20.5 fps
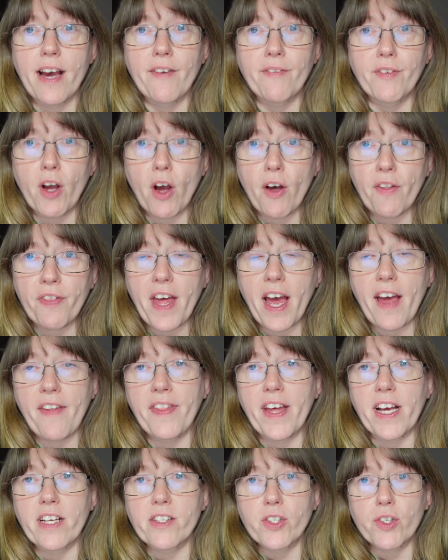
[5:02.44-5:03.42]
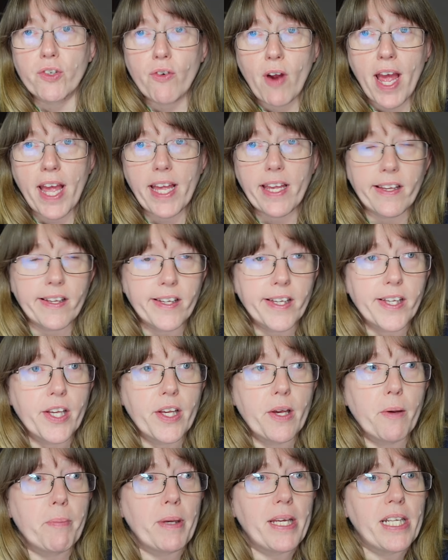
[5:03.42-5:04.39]
I've got that, that's great.
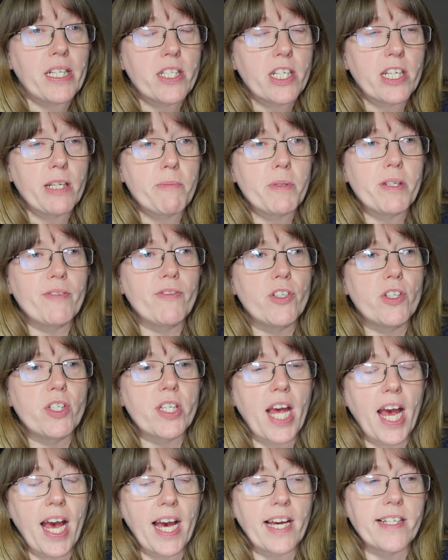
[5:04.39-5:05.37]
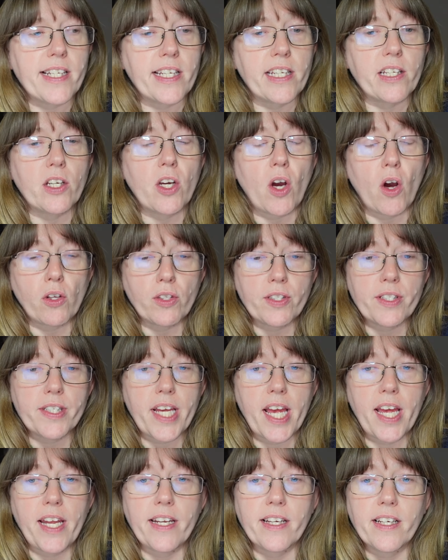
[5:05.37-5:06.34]
But in terms of just adding
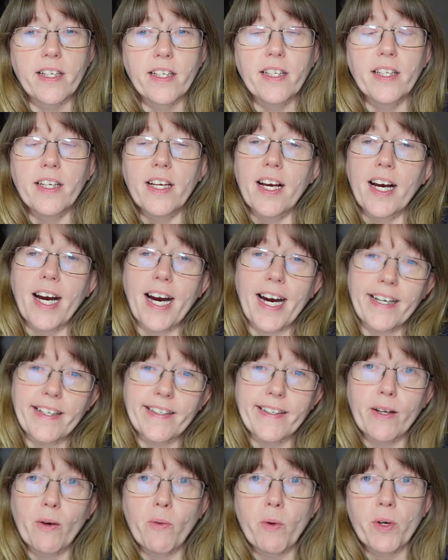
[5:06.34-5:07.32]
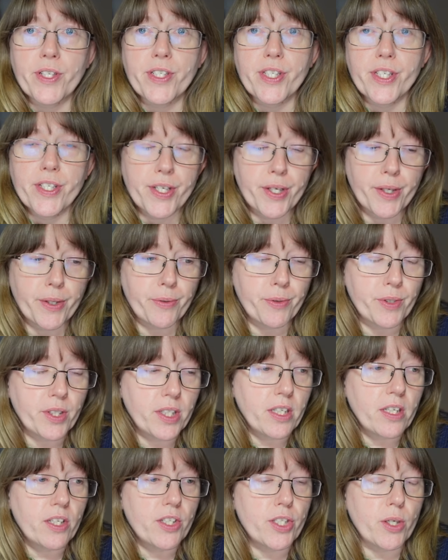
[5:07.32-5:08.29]
content, I don't know what to do.
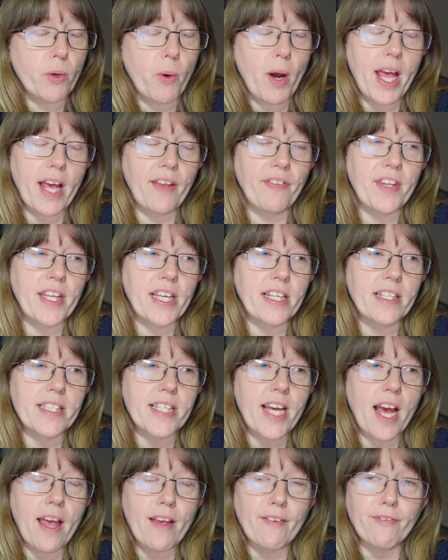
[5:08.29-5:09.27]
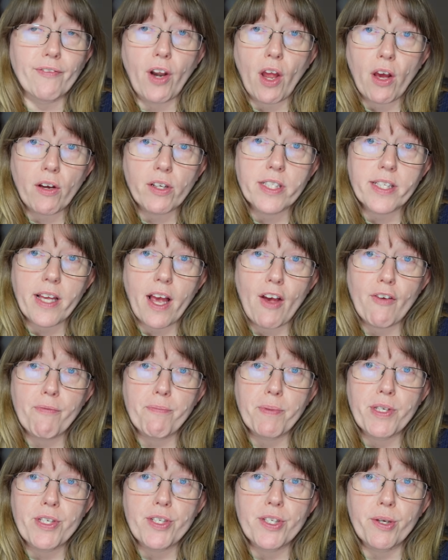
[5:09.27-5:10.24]
Do I add the entire vlogs that I've
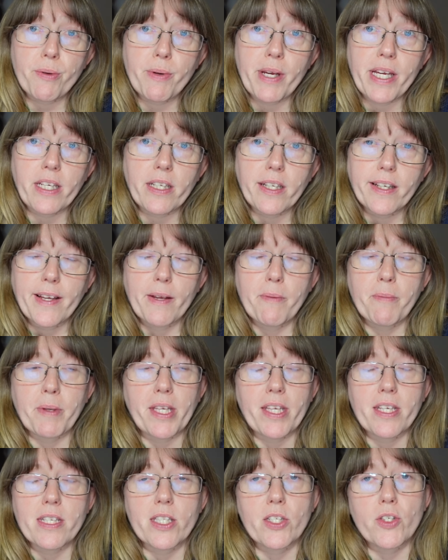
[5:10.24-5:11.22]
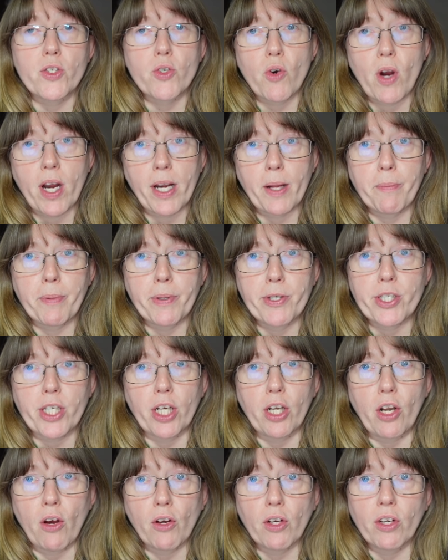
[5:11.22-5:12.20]
been doing because they're trying to push
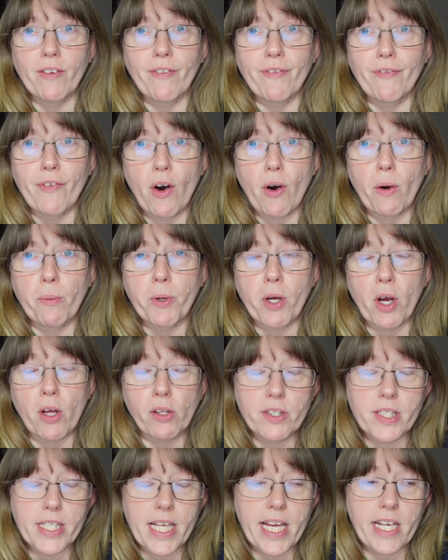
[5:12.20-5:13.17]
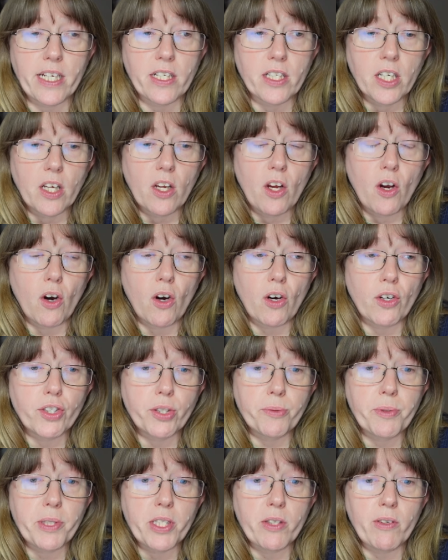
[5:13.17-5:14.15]
longer form content? Or
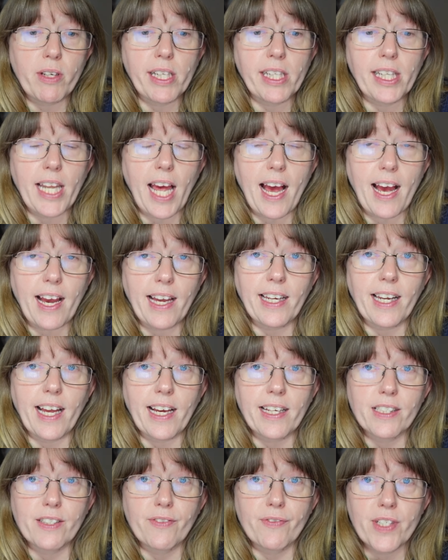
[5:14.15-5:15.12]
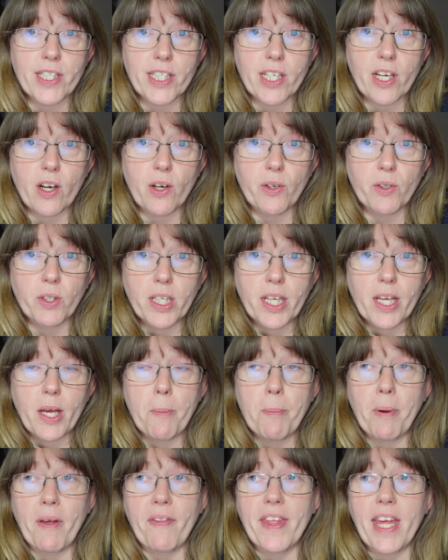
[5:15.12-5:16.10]
do we do a little highlights video?
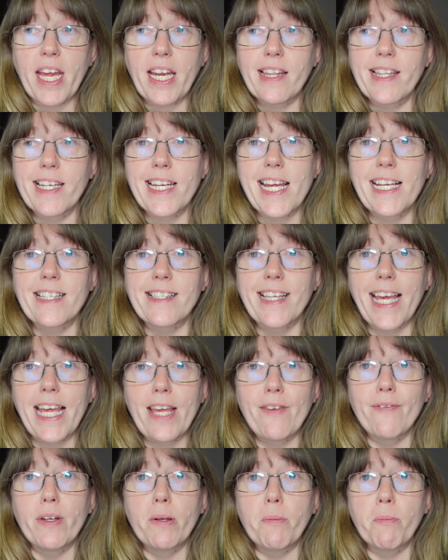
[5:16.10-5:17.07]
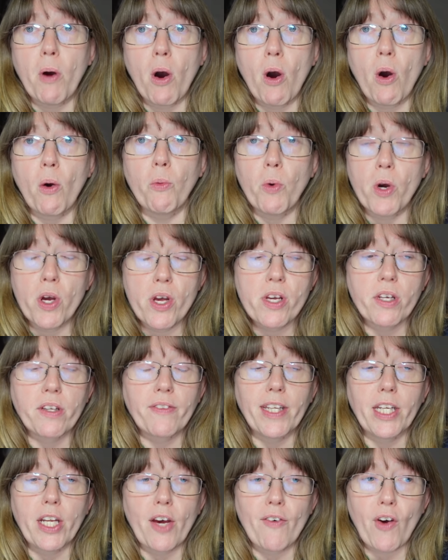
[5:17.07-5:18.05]
But at the end of the day, it's even more
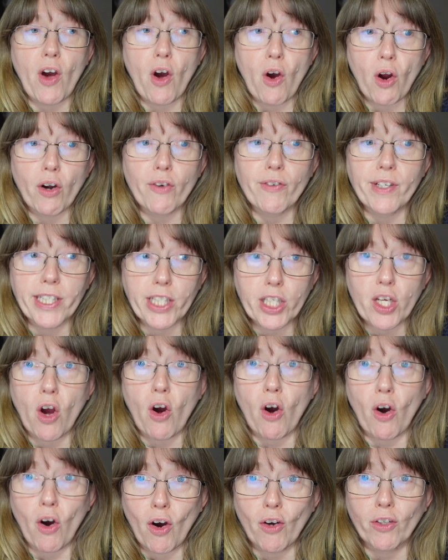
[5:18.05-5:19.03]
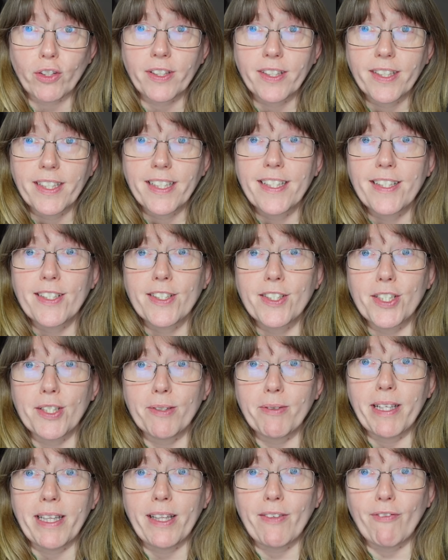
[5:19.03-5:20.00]
work than I've already got on
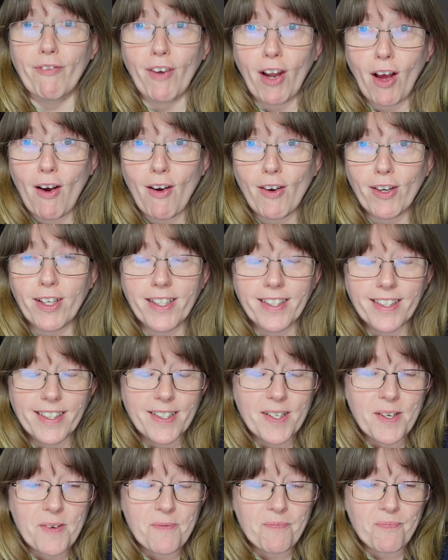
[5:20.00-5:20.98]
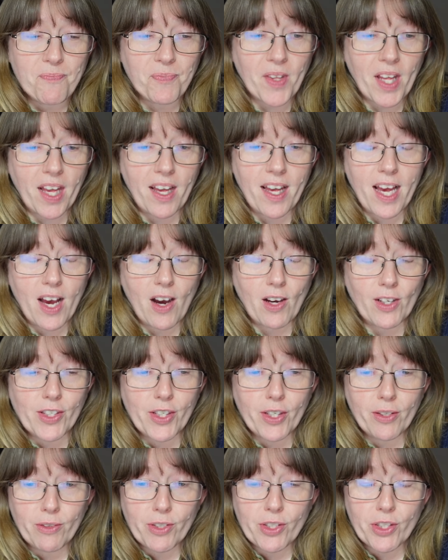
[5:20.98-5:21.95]
doing the vlog
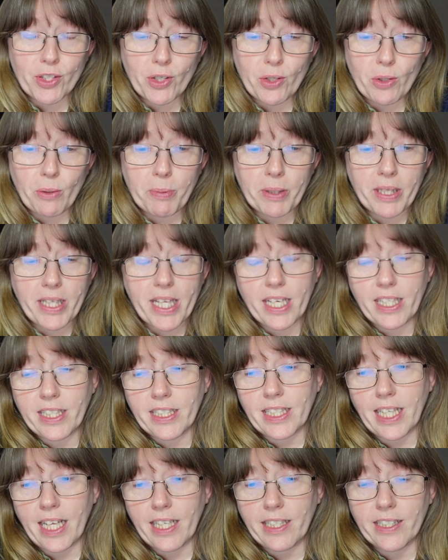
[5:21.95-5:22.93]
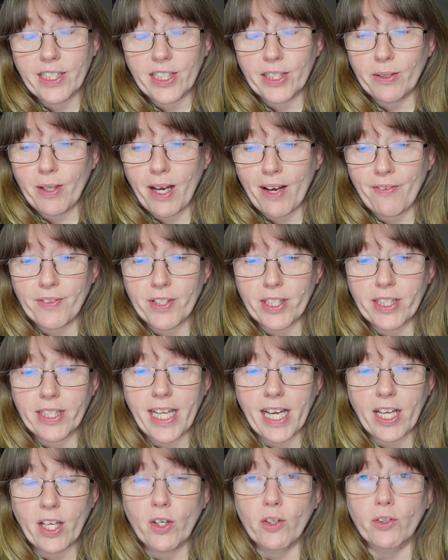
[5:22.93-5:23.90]
on YouTube. And then it's like, do you have to
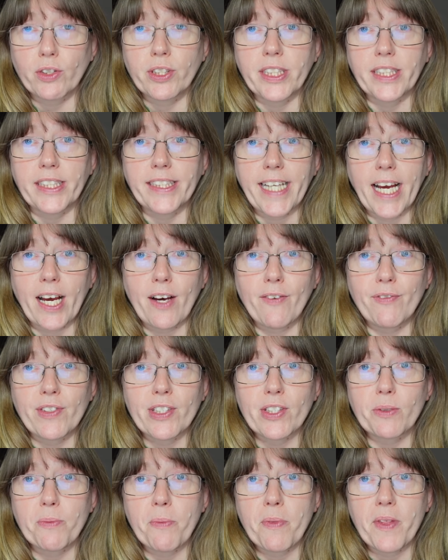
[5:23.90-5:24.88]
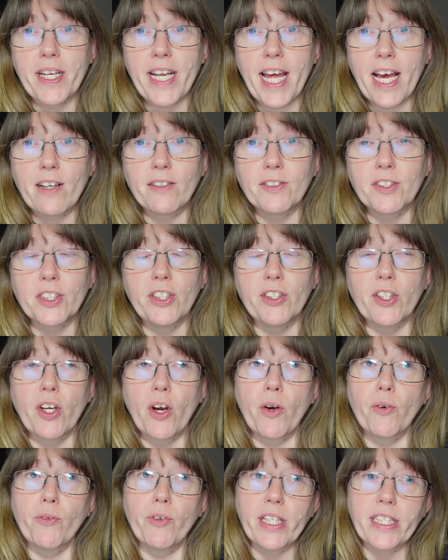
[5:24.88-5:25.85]
then cut it down for something else and you
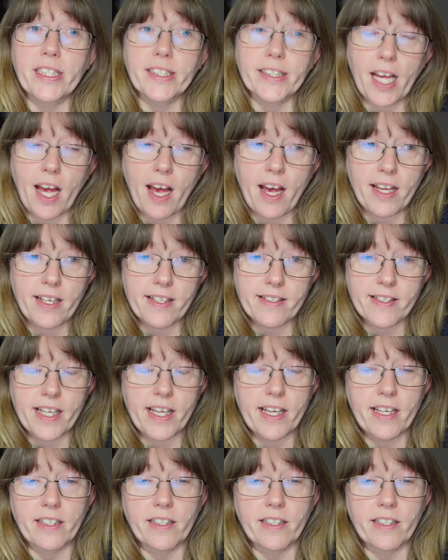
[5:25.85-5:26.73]
got to resize it?